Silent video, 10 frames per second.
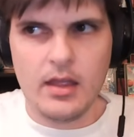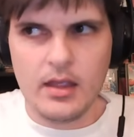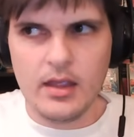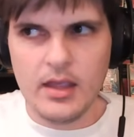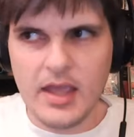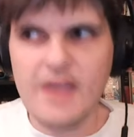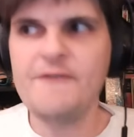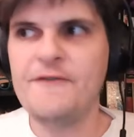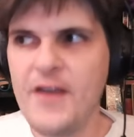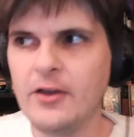he
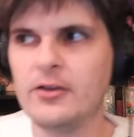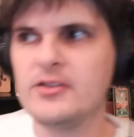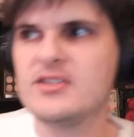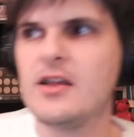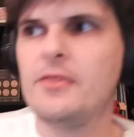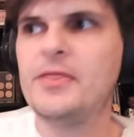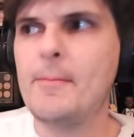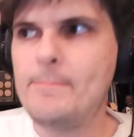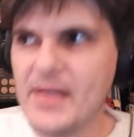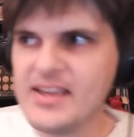fills the
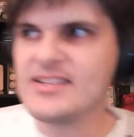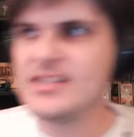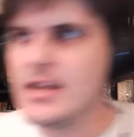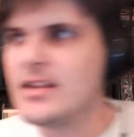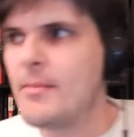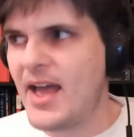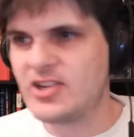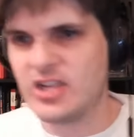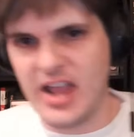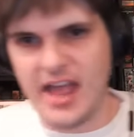biggest need the
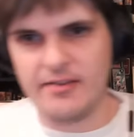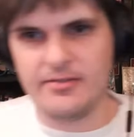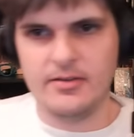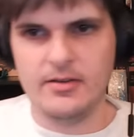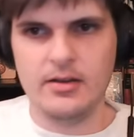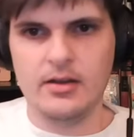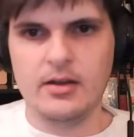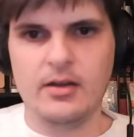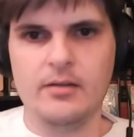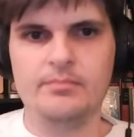Magic have,
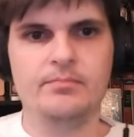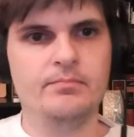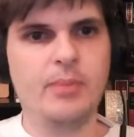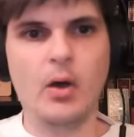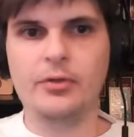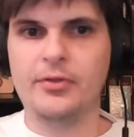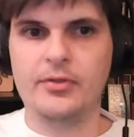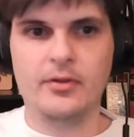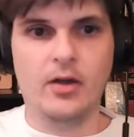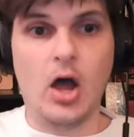both
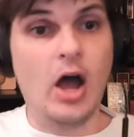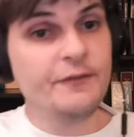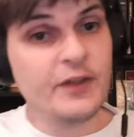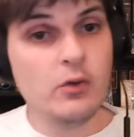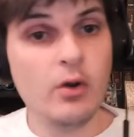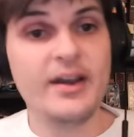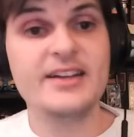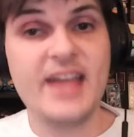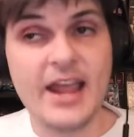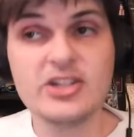off the court
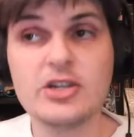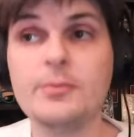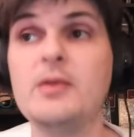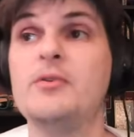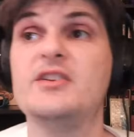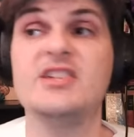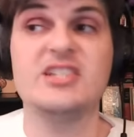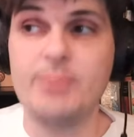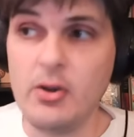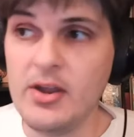and with his
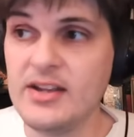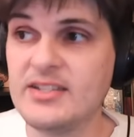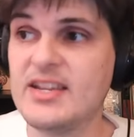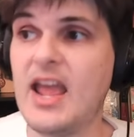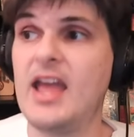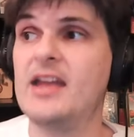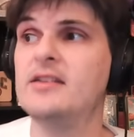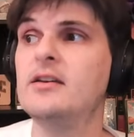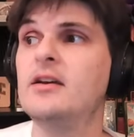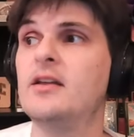experience
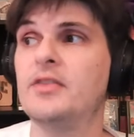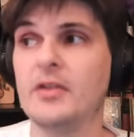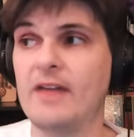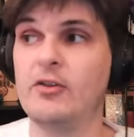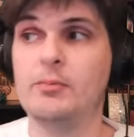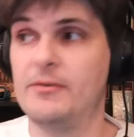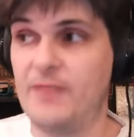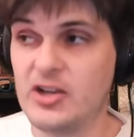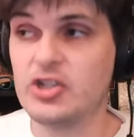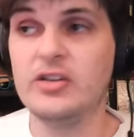and the level of
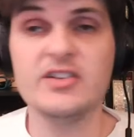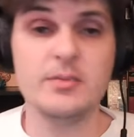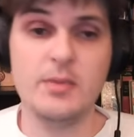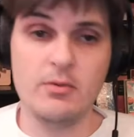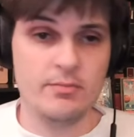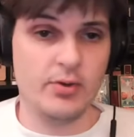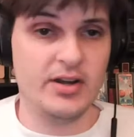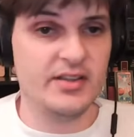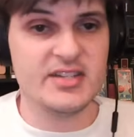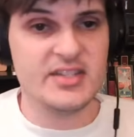professionalism he would bring
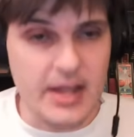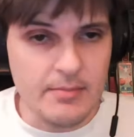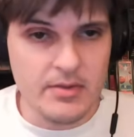to this team,